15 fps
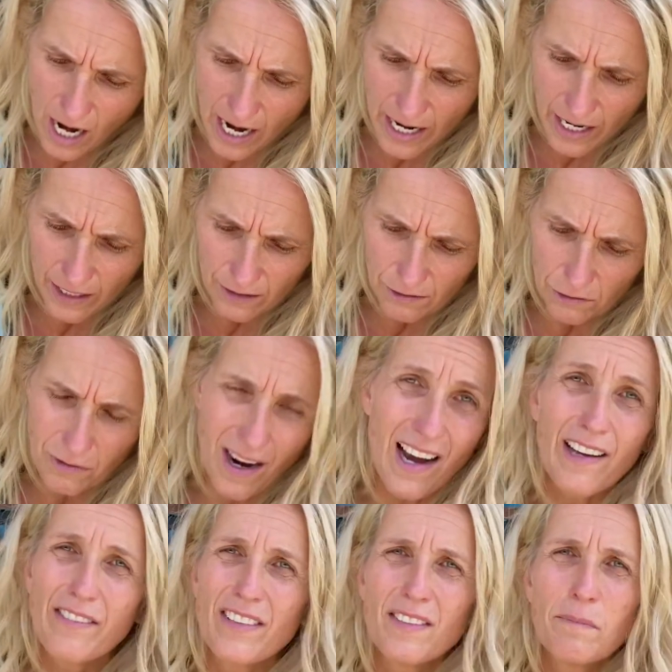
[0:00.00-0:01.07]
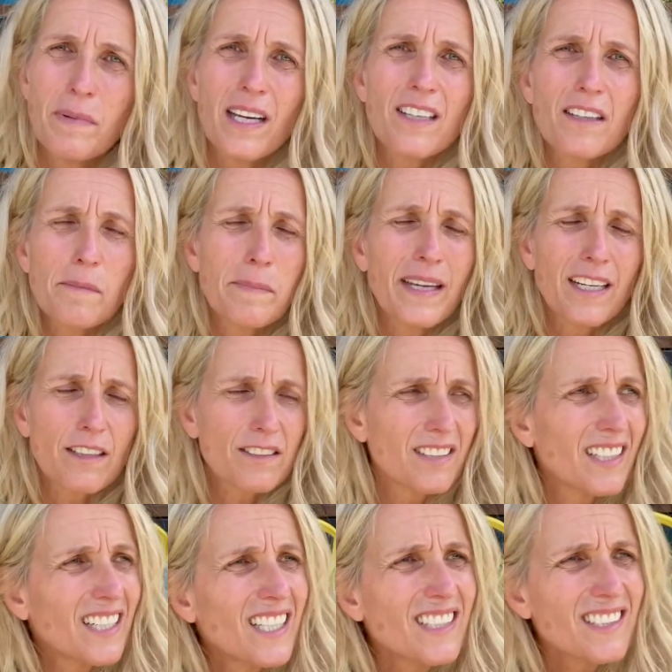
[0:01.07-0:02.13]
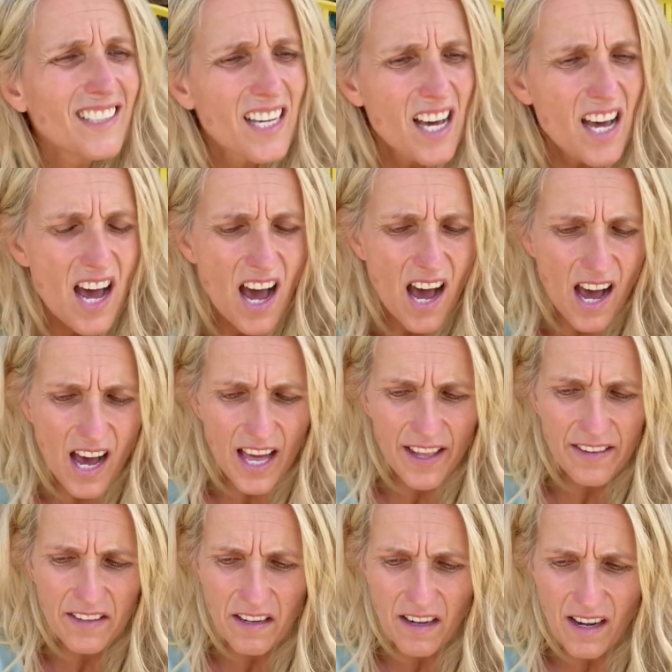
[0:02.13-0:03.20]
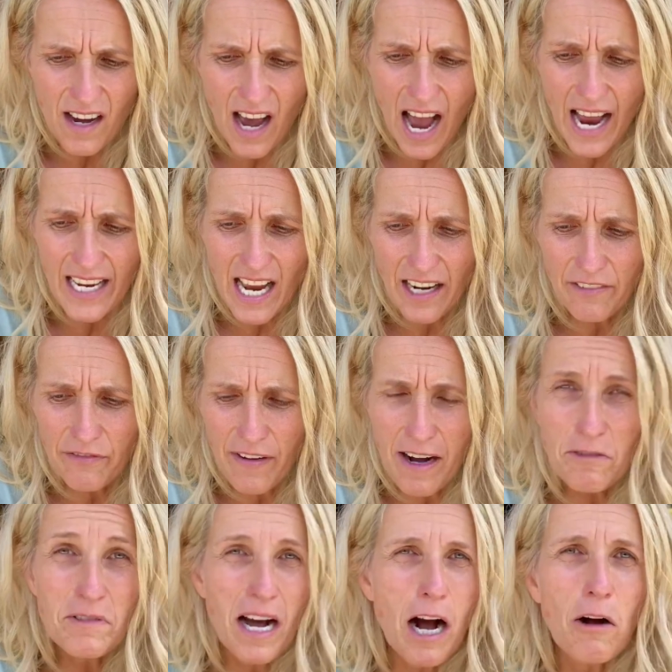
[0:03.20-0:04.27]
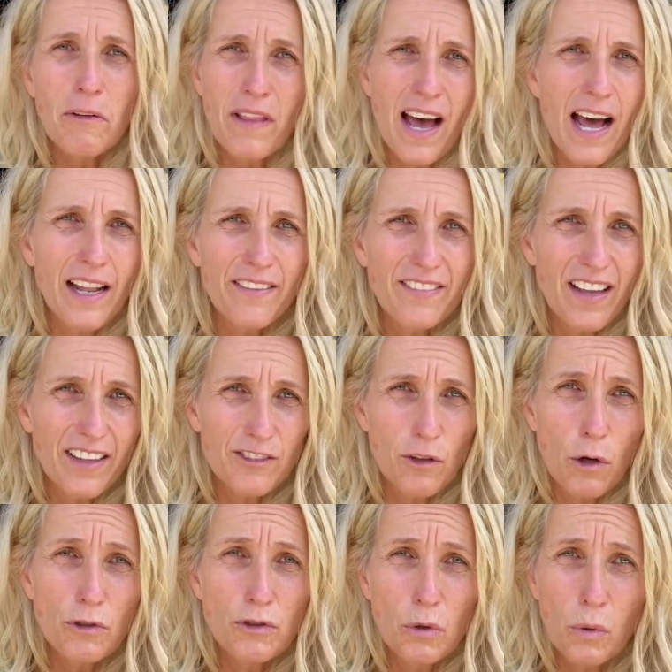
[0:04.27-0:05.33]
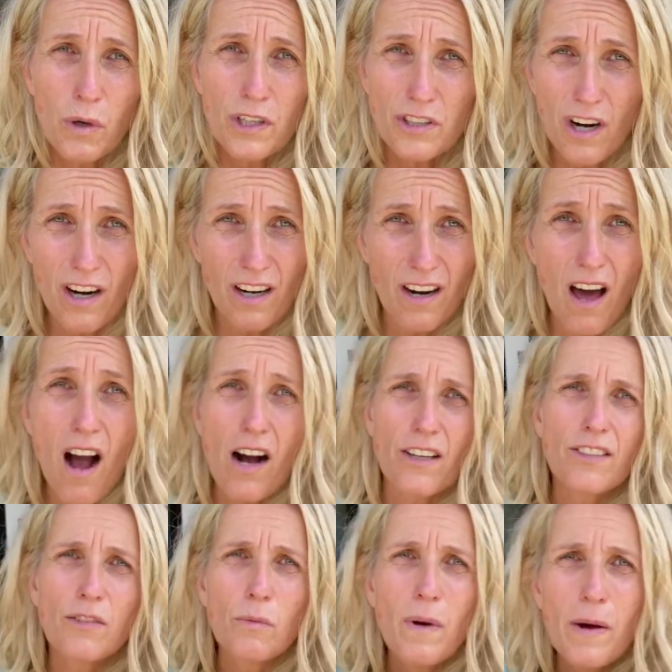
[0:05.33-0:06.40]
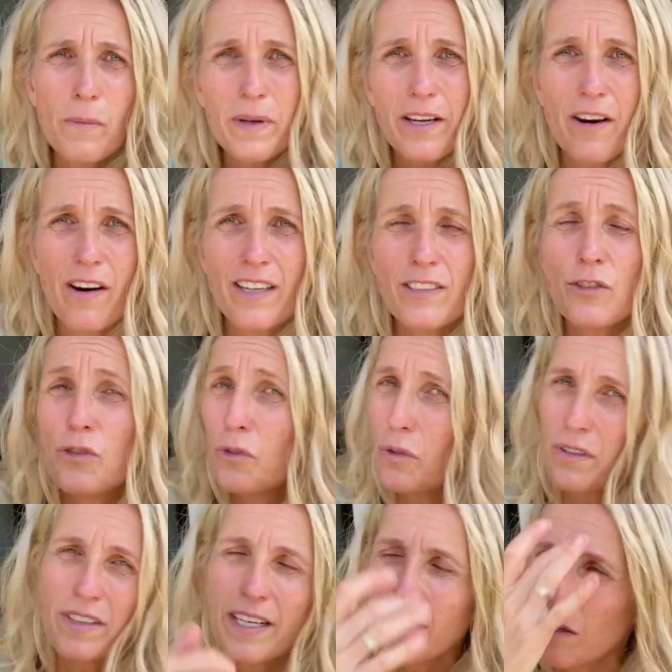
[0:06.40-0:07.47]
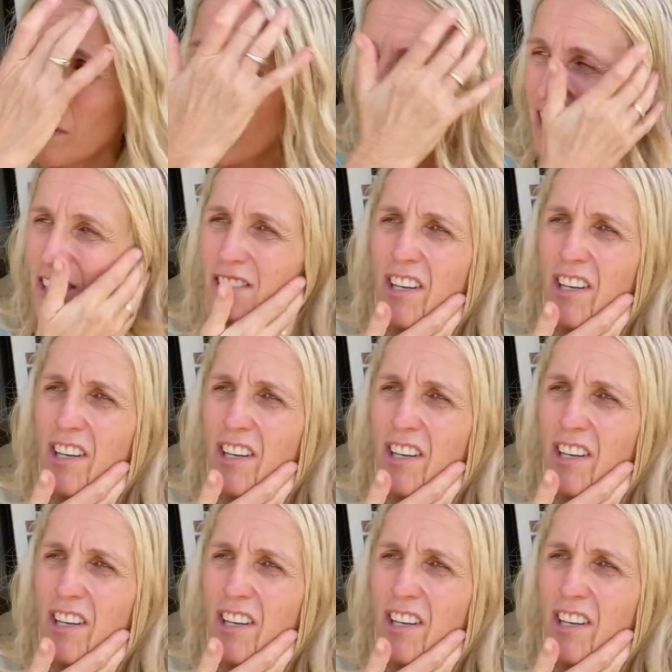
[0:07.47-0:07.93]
I hate to drive in bigger cities, and I found out that those doors are locked when we are in certain areas.